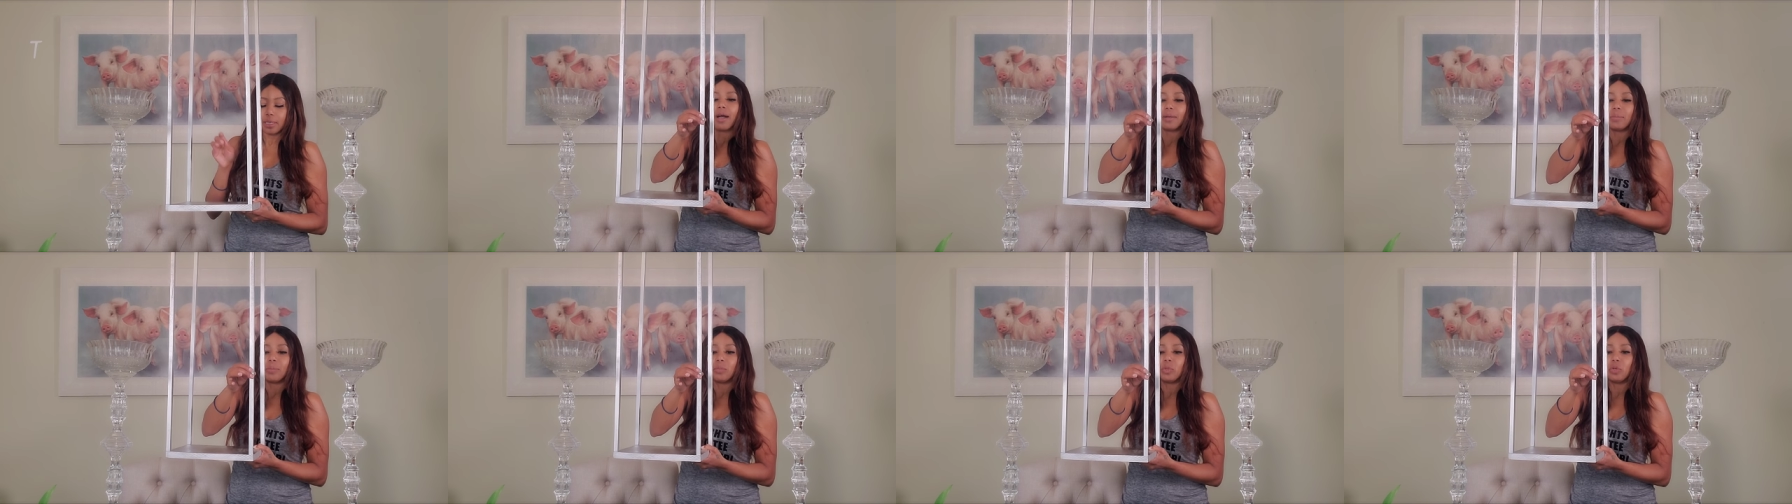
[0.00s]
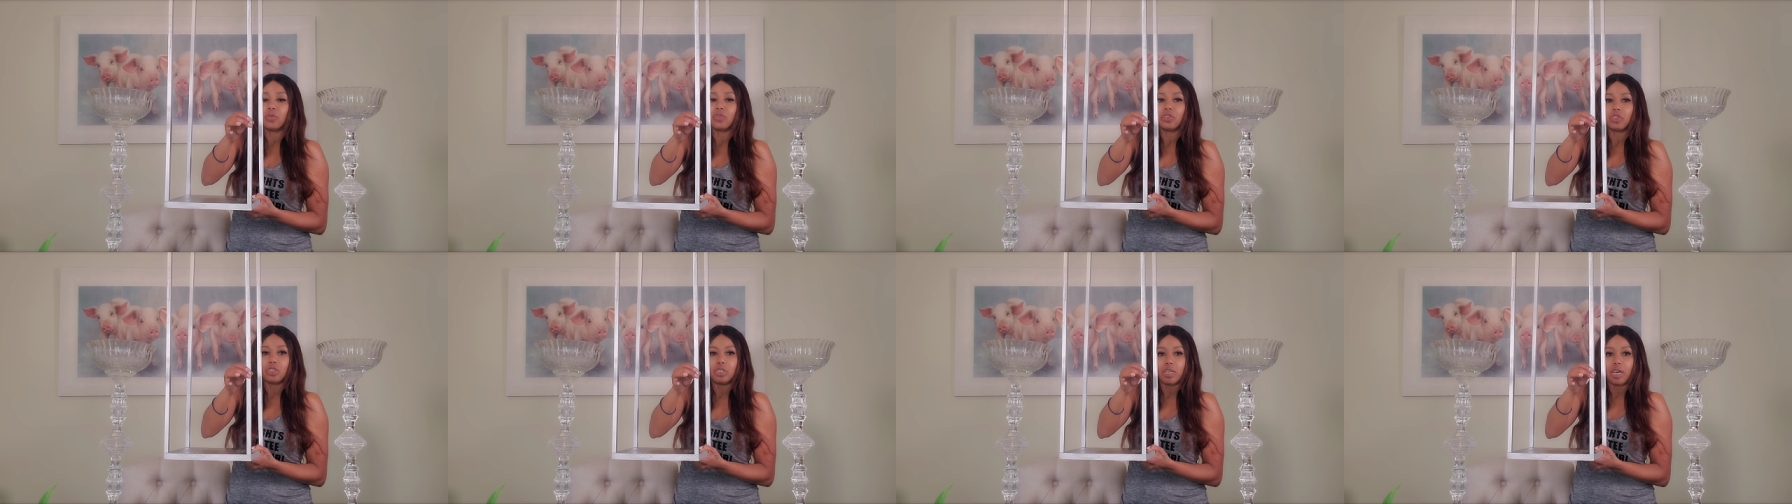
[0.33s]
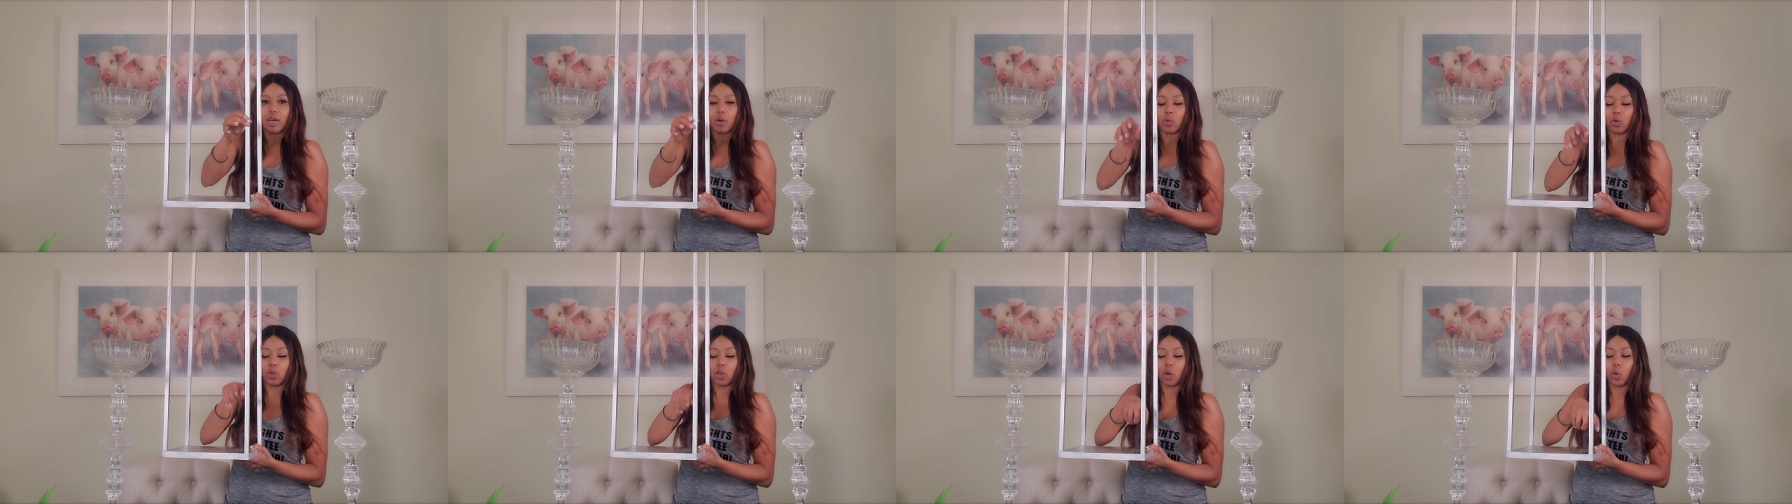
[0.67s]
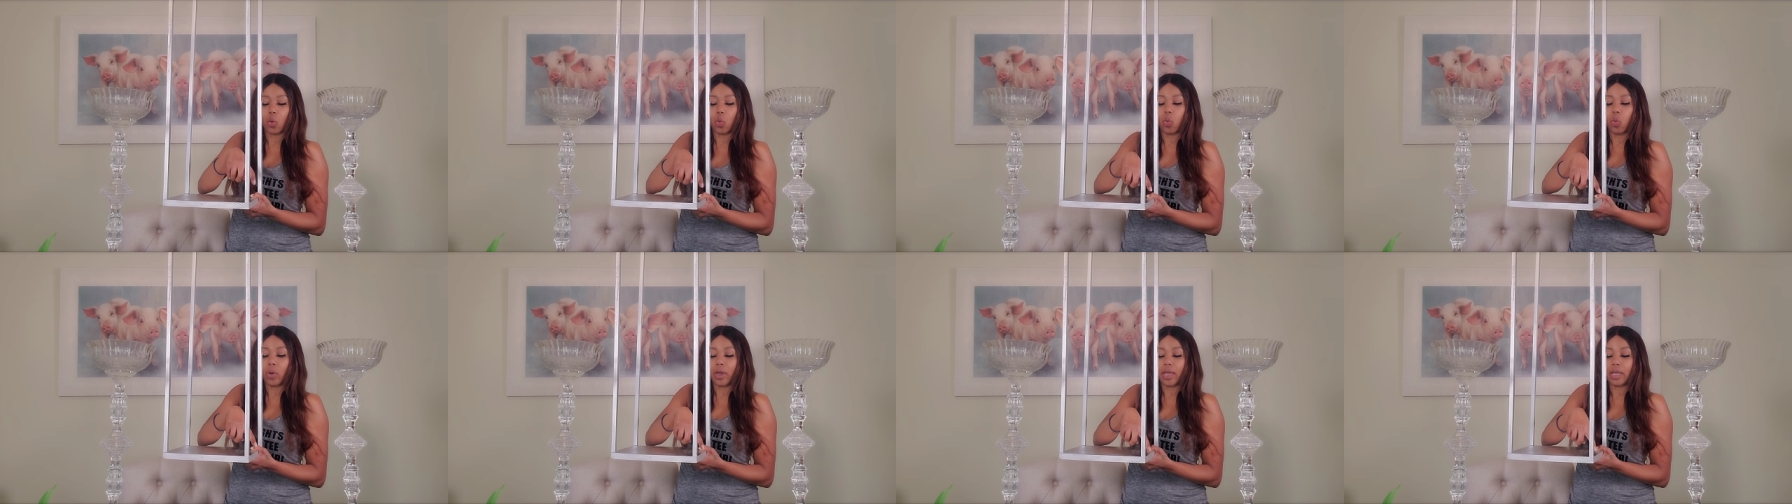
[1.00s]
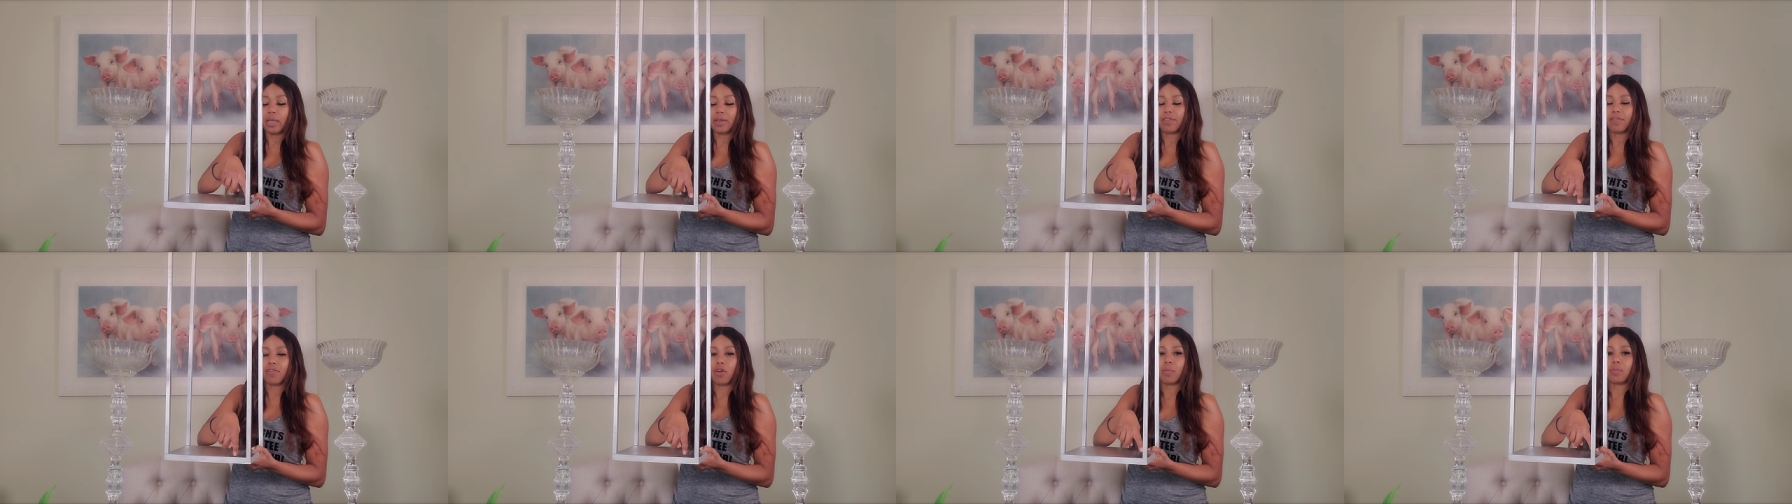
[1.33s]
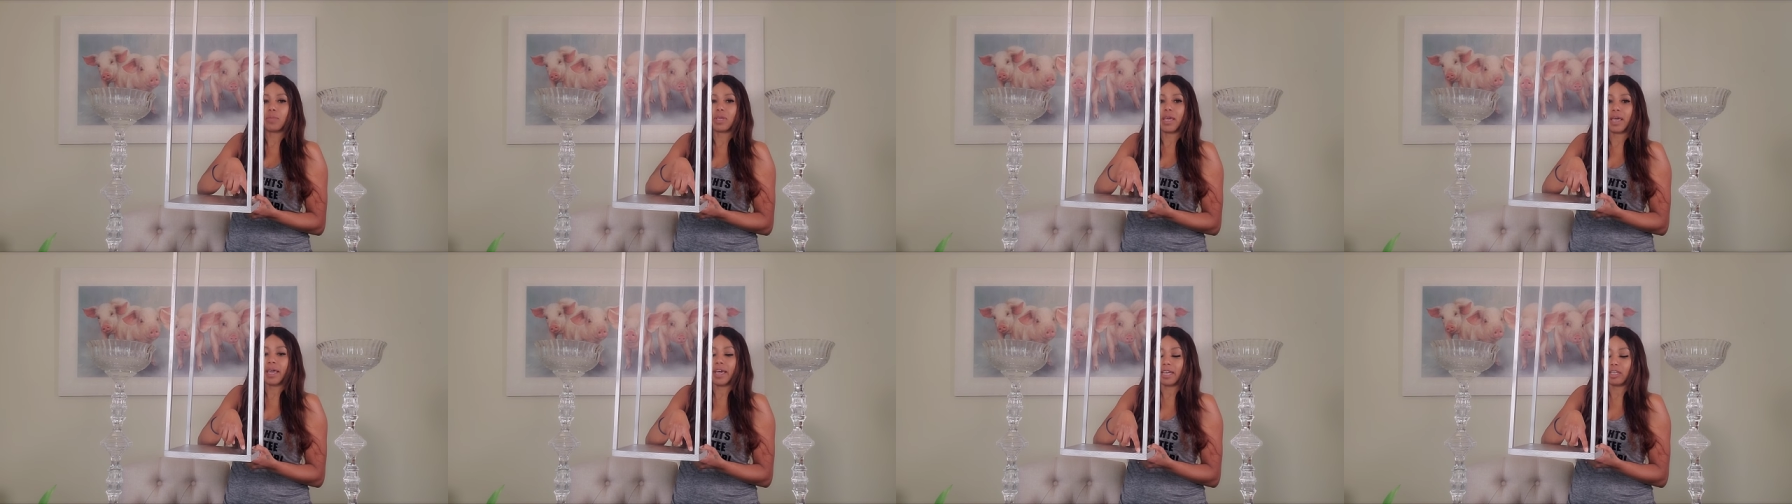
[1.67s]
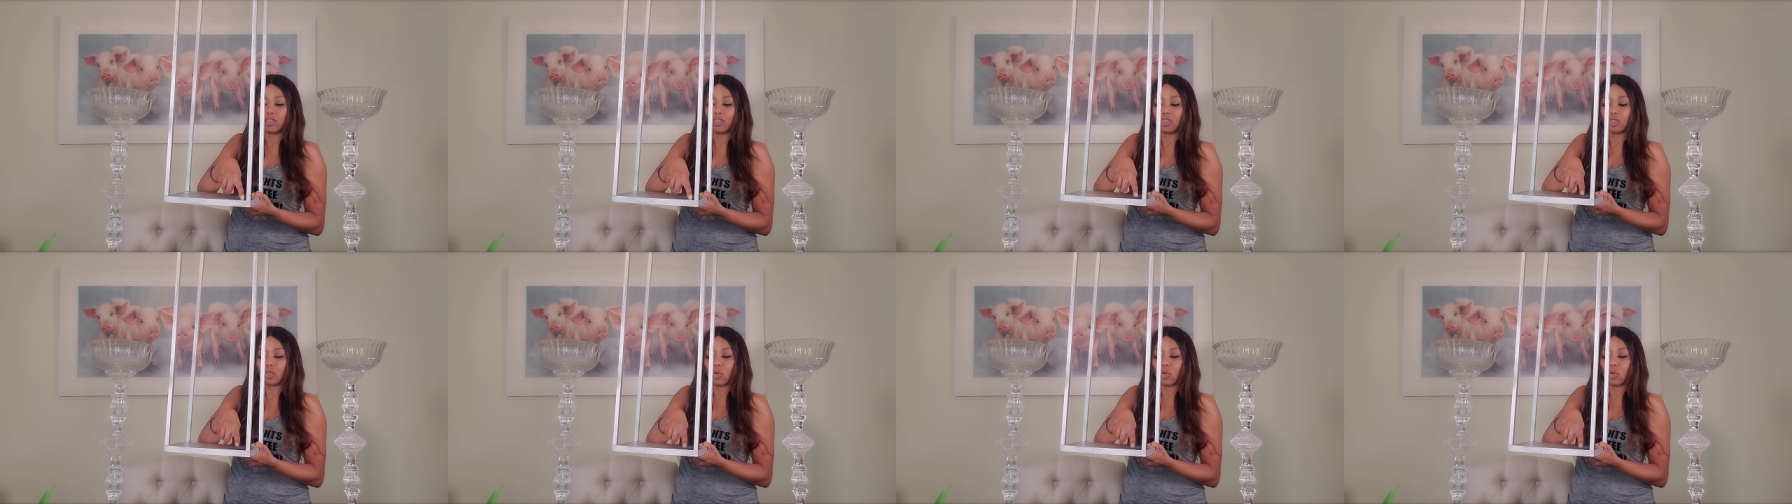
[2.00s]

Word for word: I moved the dowel away from the edge,